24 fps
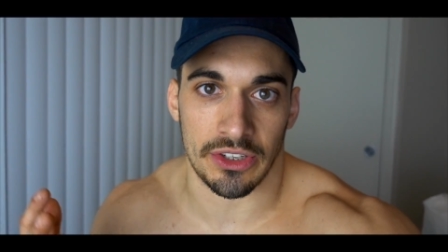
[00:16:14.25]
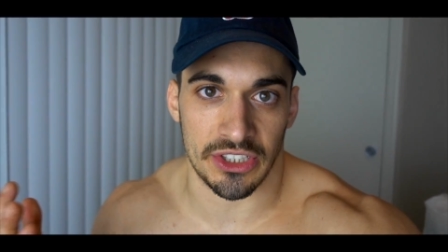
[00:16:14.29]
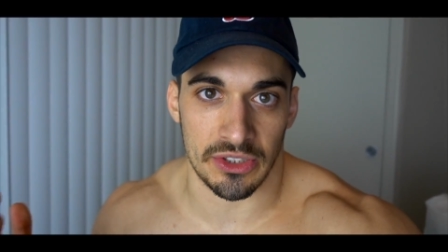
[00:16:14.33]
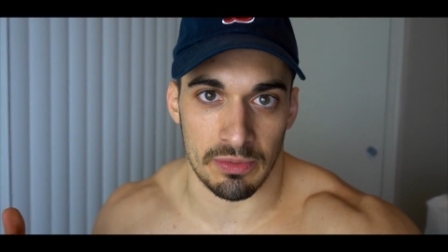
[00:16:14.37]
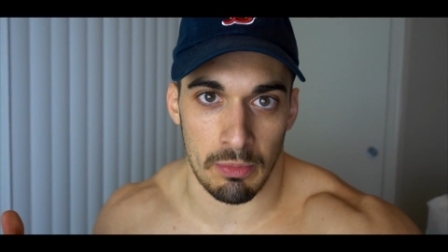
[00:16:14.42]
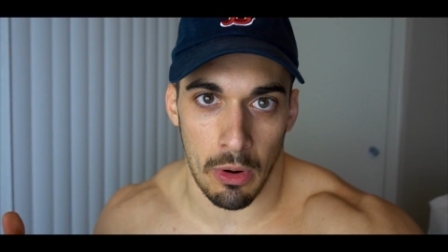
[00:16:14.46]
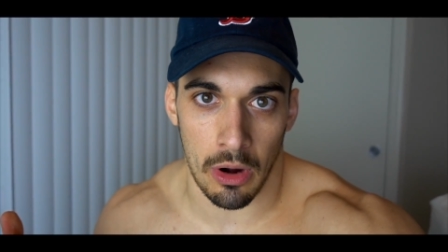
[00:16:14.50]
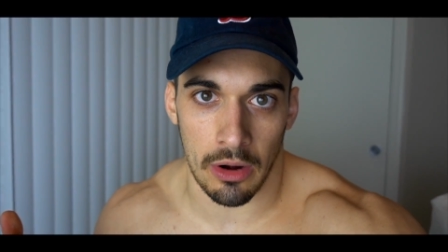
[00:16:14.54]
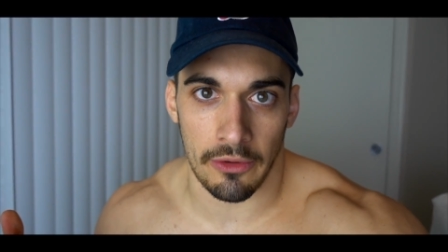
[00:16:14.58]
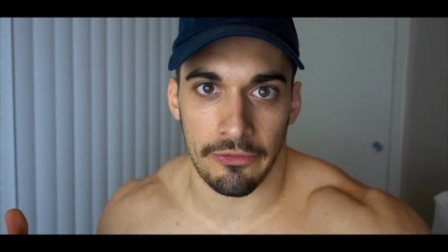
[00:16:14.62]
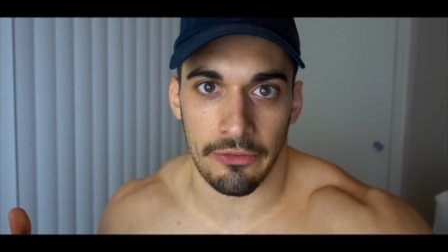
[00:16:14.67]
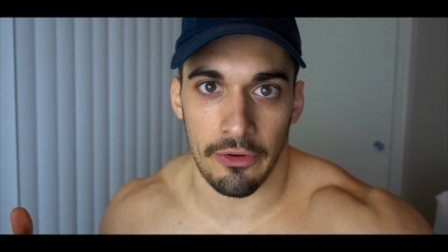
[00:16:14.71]

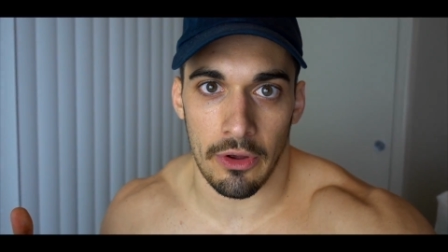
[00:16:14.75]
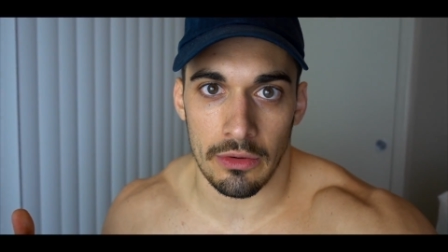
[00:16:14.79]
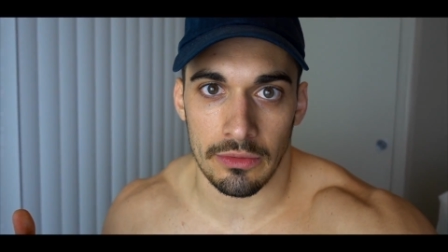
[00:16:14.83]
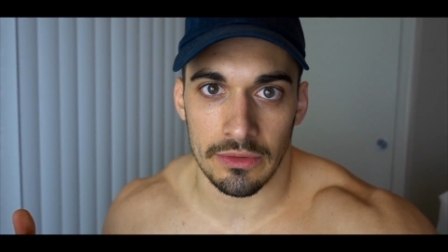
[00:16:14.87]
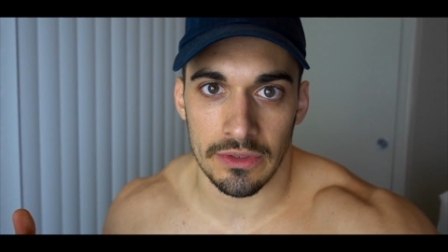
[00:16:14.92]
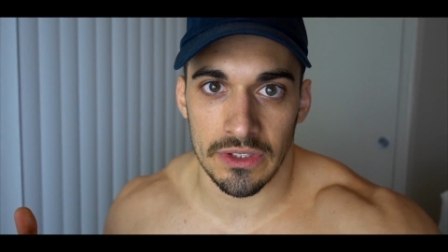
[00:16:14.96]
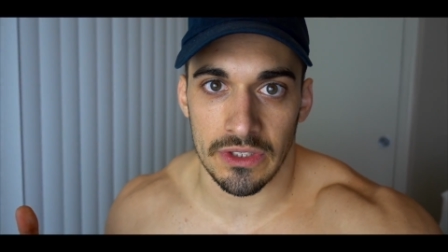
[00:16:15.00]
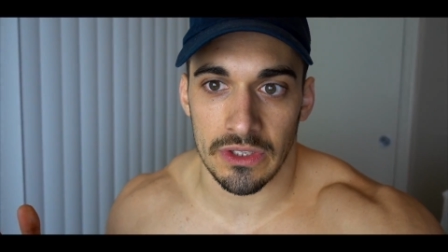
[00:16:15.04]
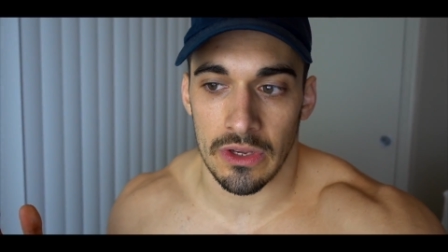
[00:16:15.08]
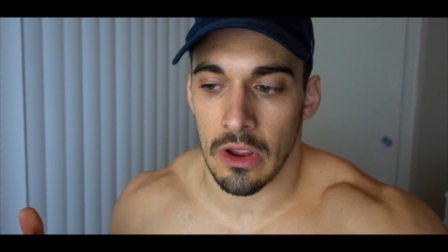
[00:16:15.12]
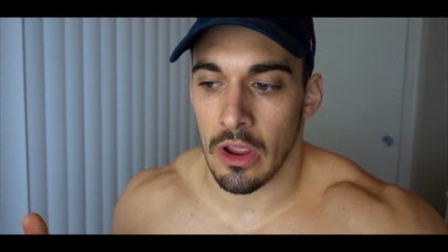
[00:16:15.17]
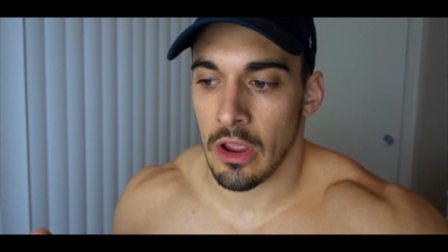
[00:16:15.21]

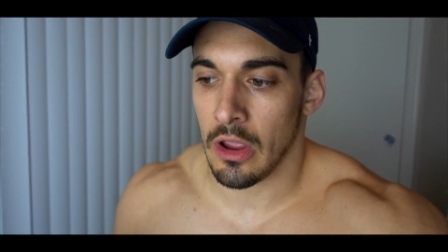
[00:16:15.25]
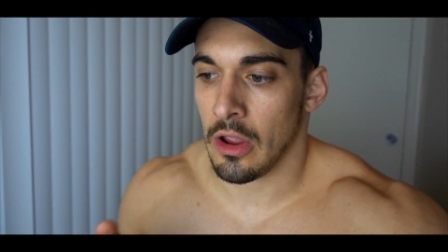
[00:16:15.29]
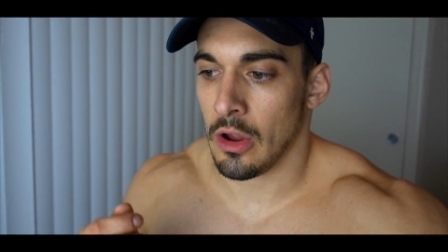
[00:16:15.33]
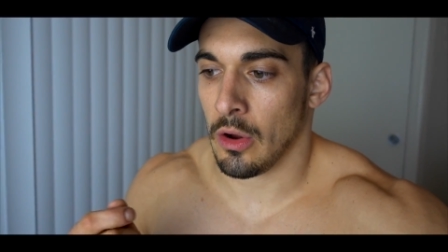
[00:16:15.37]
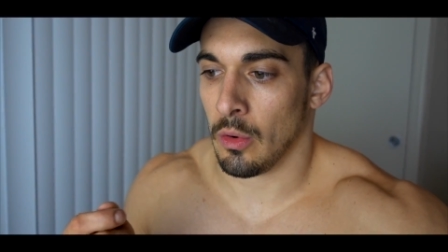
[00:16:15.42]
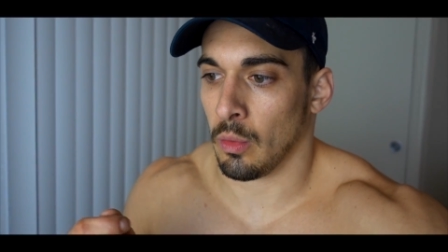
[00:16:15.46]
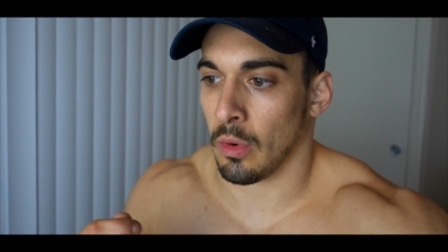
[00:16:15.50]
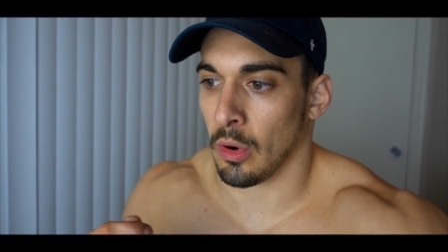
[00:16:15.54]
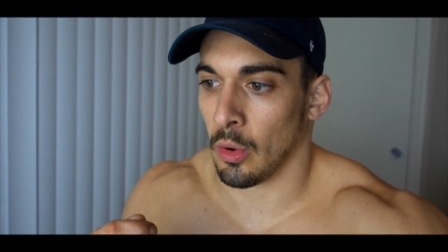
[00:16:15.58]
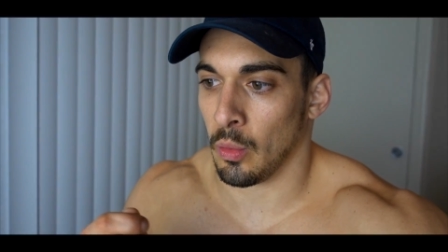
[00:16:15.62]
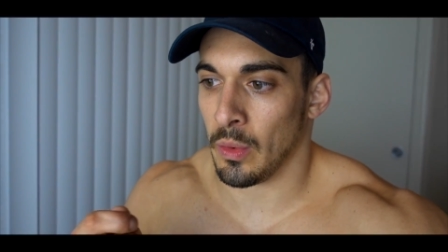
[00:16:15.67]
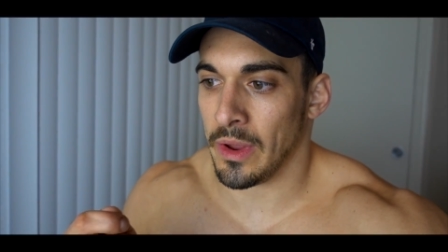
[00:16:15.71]
smartphones
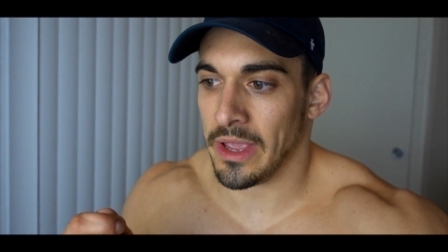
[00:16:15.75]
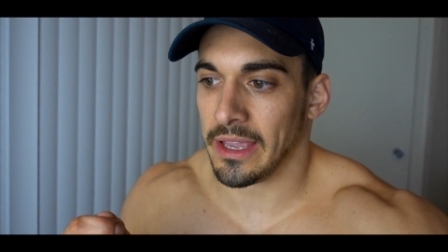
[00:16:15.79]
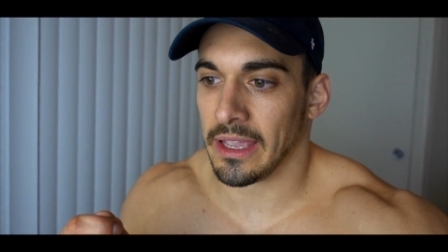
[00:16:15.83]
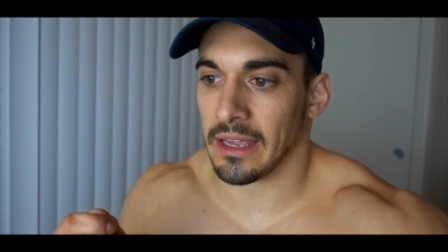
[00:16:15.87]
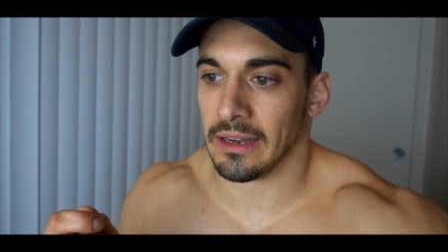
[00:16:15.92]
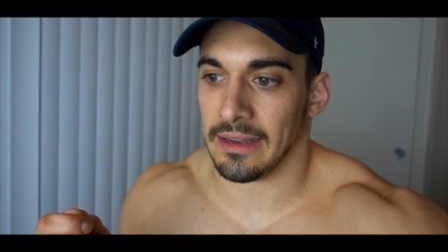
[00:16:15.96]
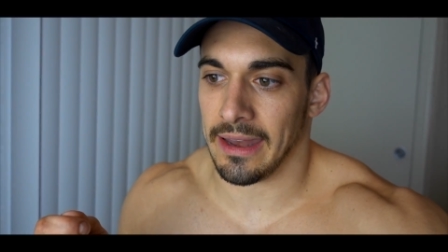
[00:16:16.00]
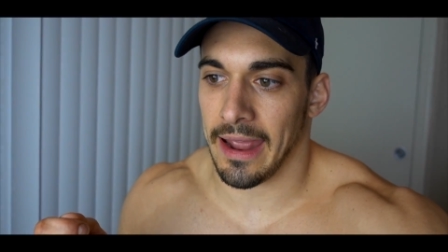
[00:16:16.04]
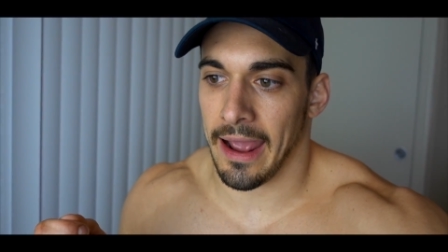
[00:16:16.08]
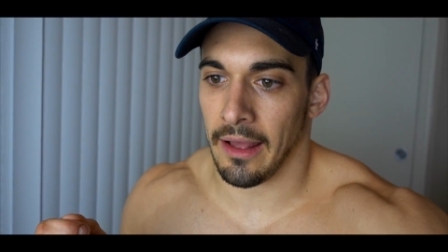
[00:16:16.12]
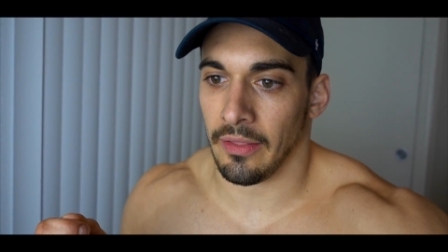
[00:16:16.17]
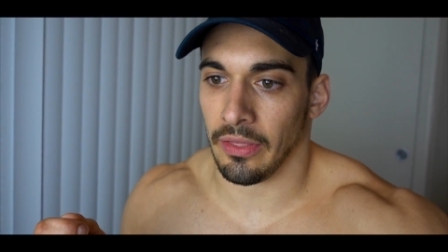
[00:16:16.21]
where we
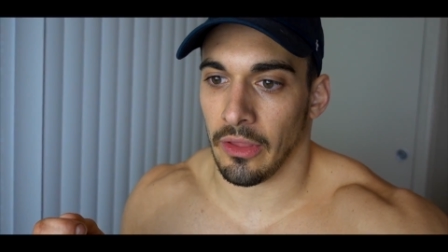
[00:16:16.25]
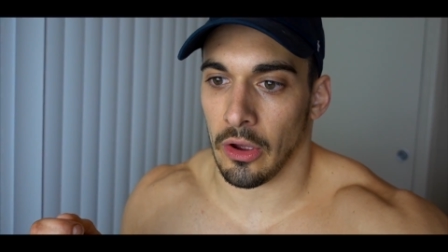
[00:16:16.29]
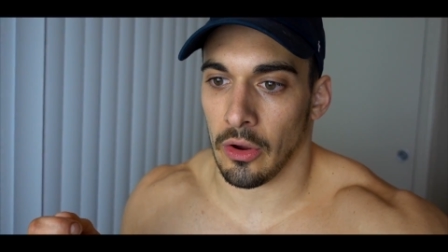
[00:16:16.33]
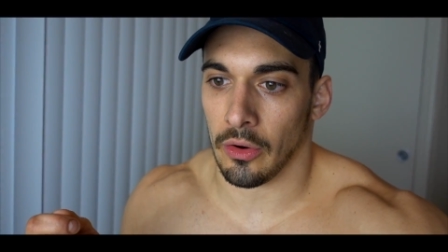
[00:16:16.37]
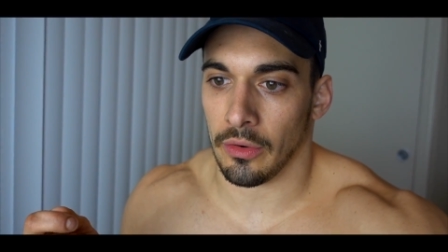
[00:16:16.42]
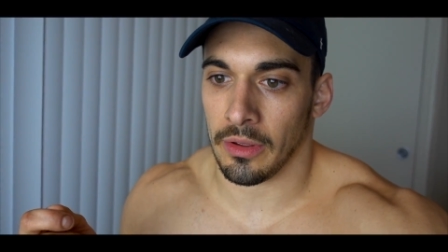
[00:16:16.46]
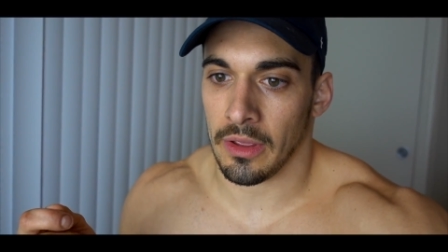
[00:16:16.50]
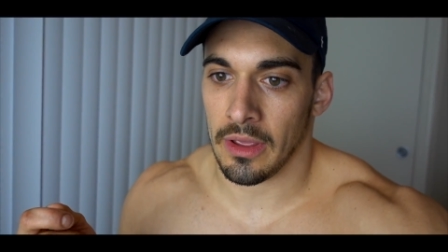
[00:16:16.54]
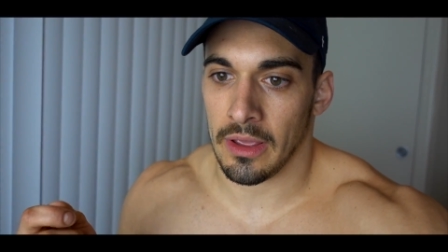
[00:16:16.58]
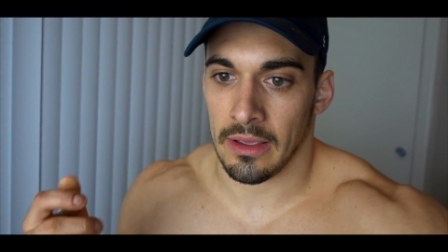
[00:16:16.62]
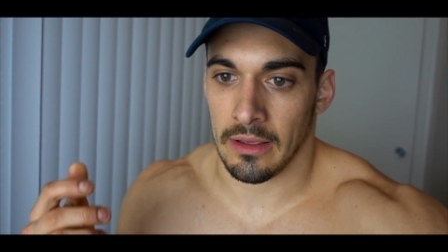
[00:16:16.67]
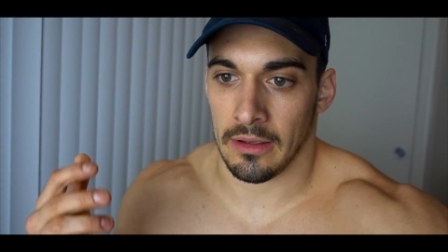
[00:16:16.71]
can download